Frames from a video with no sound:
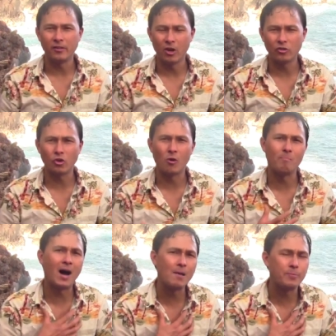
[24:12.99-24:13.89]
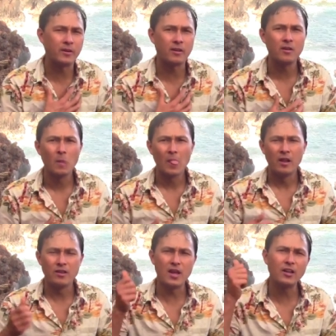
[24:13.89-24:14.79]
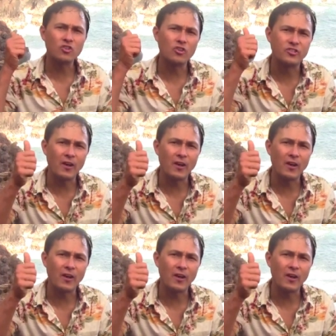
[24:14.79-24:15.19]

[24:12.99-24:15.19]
You know, so in my opinion, nuts are